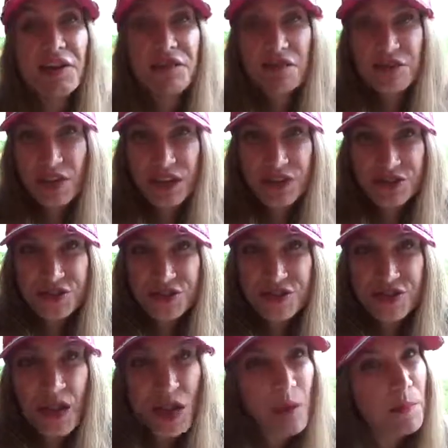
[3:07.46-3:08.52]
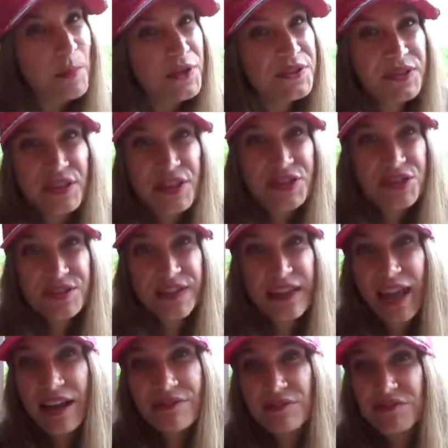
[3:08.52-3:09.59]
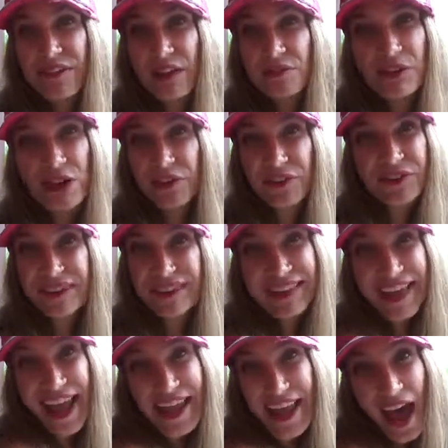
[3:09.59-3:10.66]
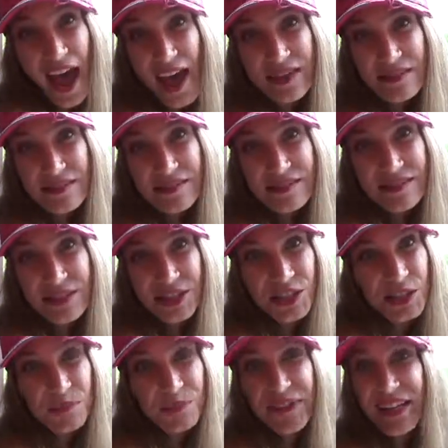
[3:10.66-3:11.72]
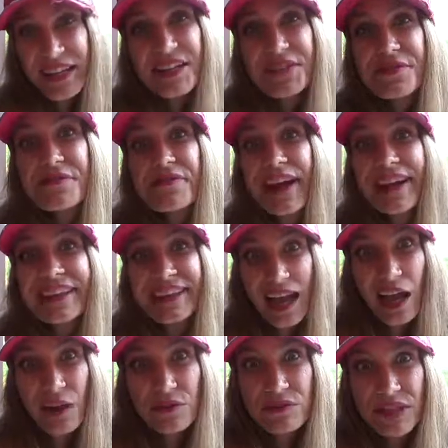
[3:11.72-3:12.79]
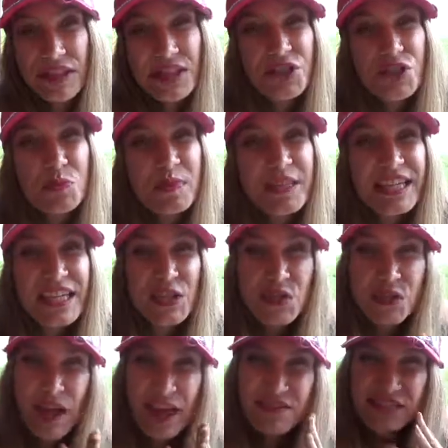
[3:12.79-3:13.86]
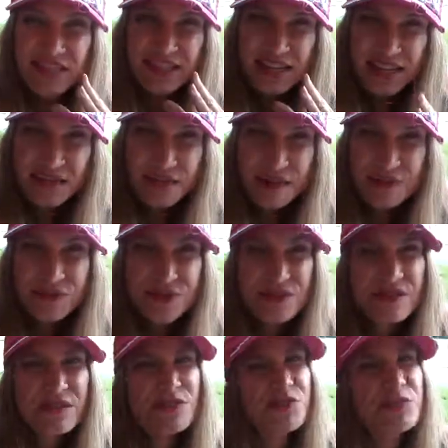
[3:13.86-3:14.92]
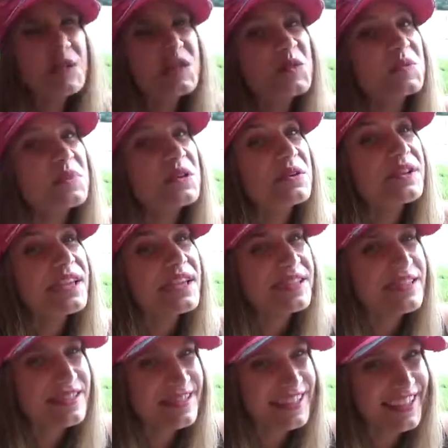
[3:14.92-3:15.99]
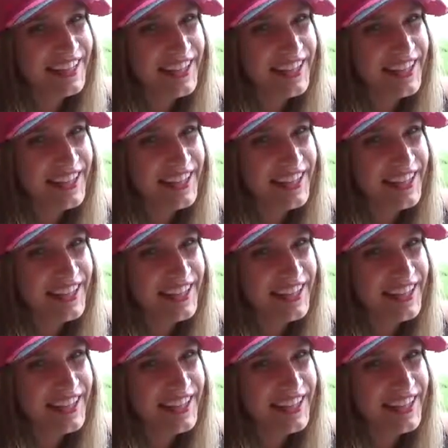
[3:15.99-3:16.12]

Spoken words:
of the nations, but the nations, they haven't found out that yet. You know, they need to find it out. They need to begin to have a taste of Jesus, to experience